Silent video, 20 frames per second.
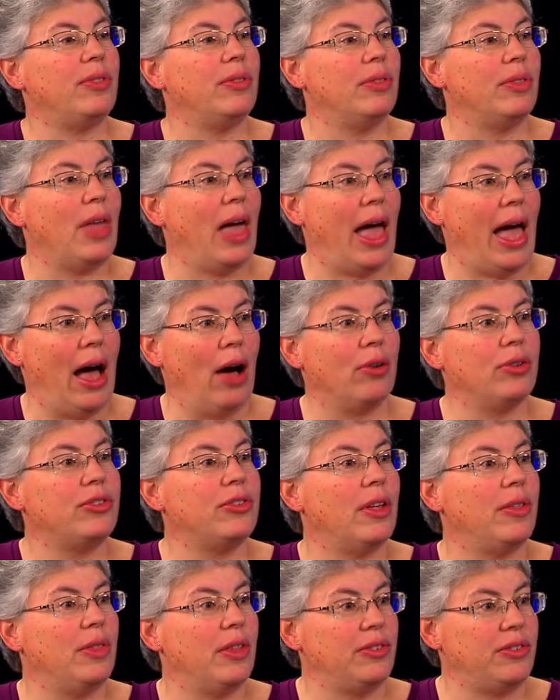the House
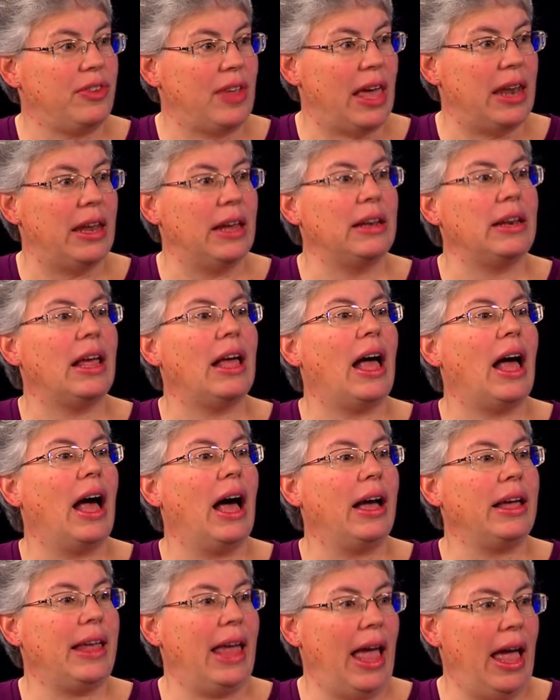and the Senate
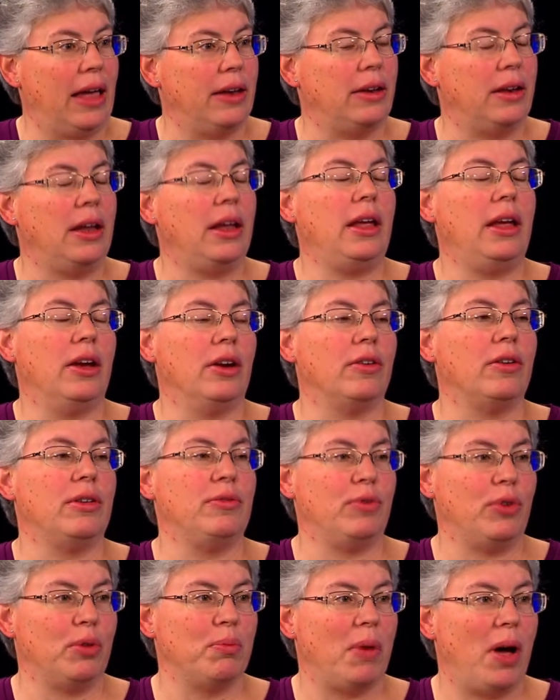again here in
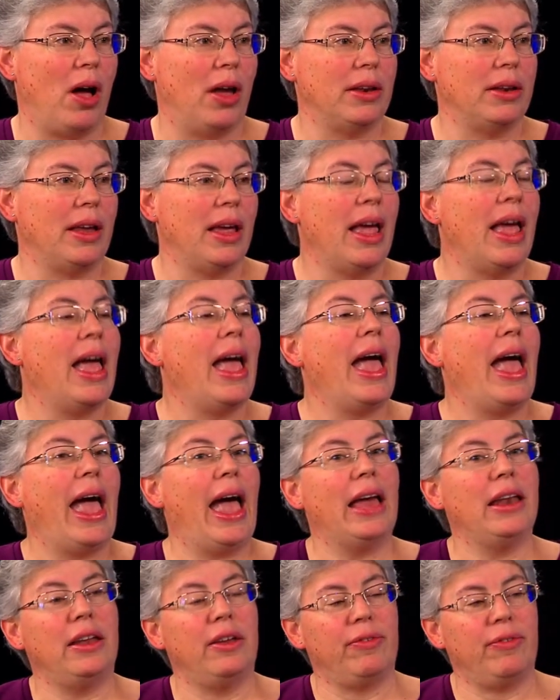Vermont.
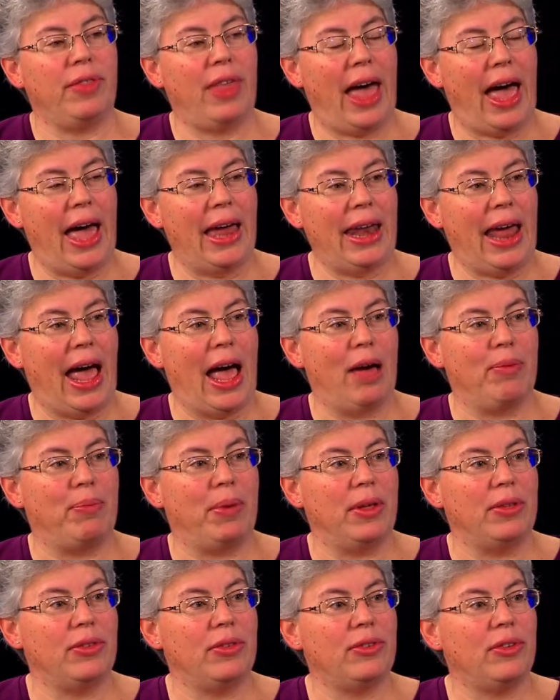And if that
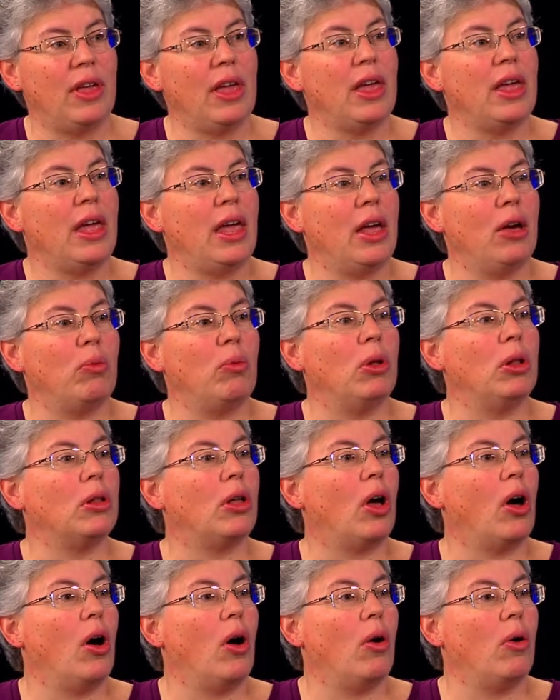happens, it will
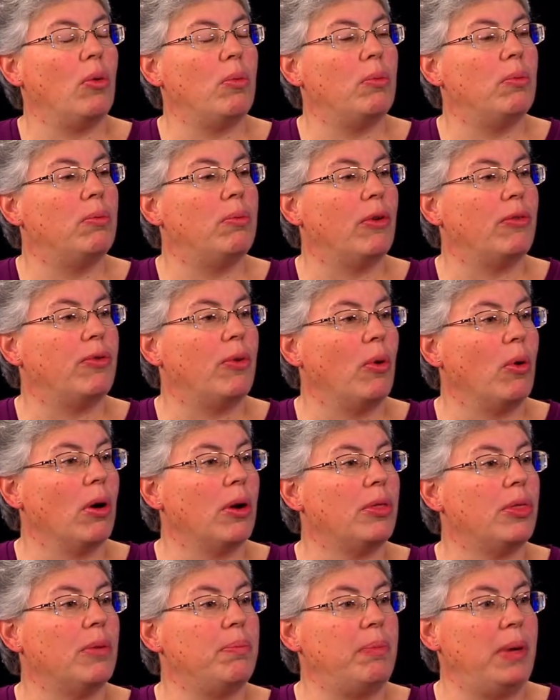go
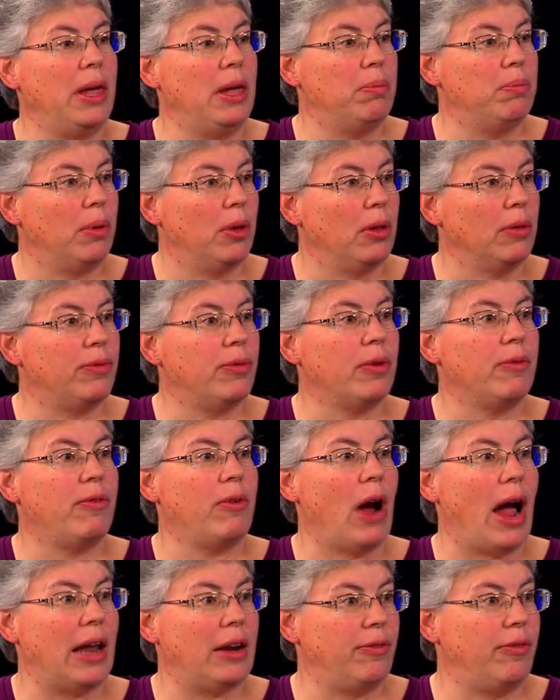before the people for
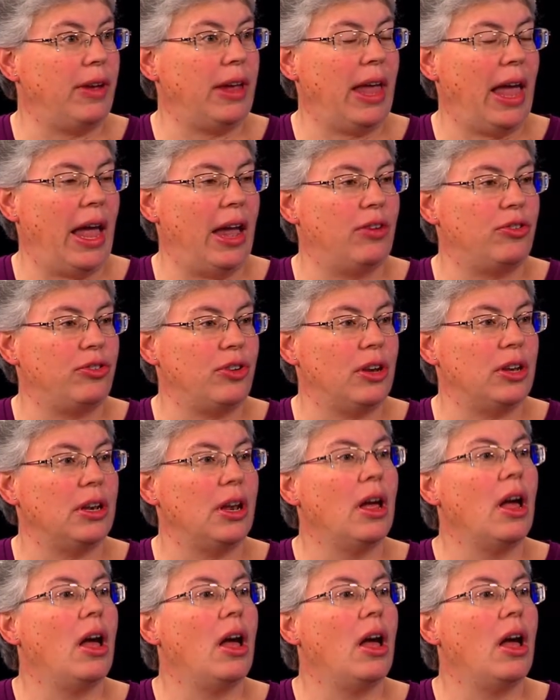ratification